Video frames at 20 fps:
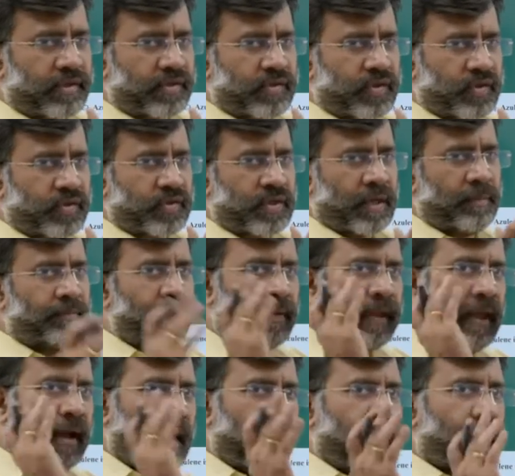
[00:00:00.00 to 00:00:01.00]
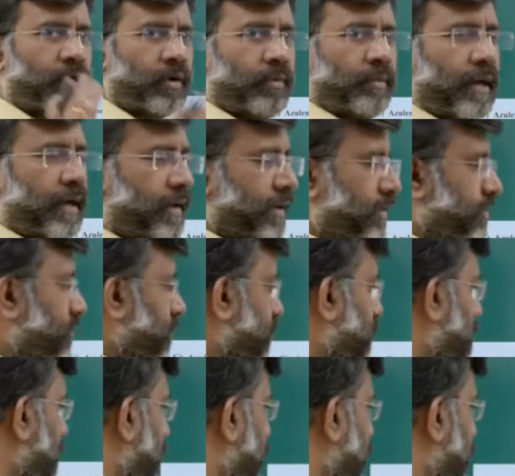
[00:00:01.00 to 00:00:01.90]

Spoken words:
system, aromatic system.